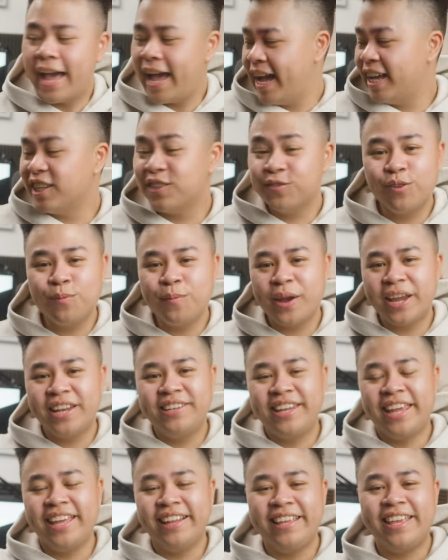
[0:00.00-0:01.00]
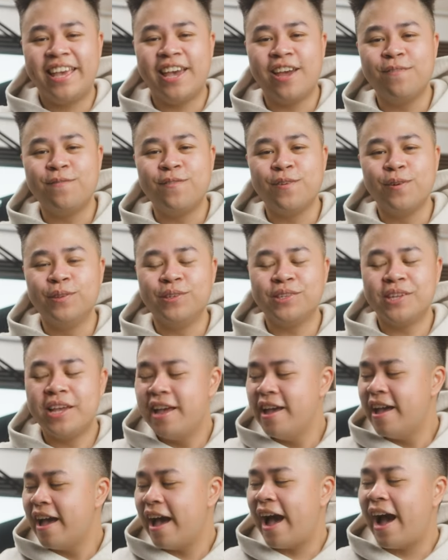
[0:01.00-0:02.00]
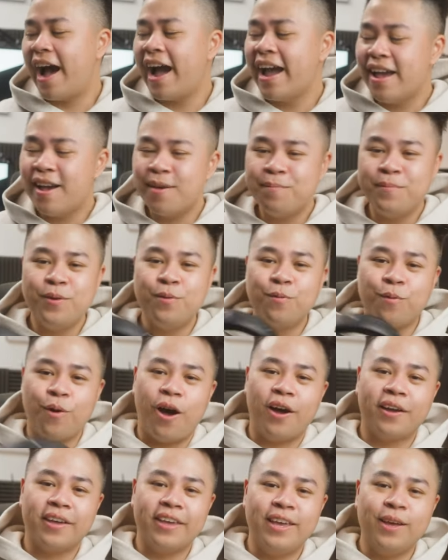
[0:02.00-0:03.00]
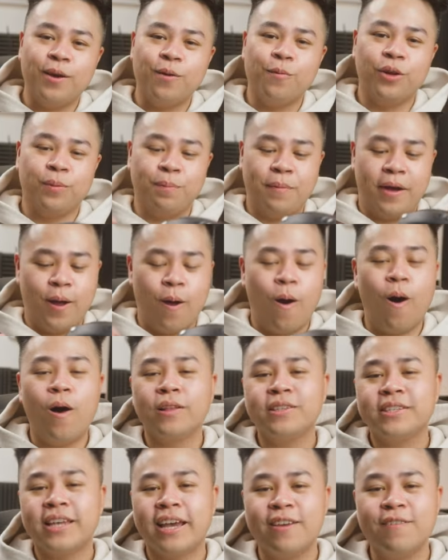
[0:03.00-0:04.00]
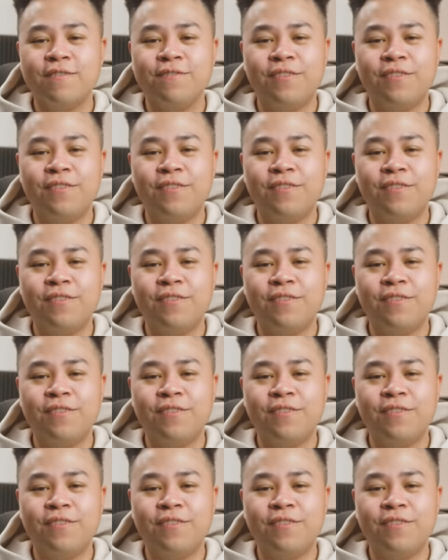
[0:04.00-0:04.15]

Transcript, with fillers: As for my daily headphones, I have been rocking with my all-time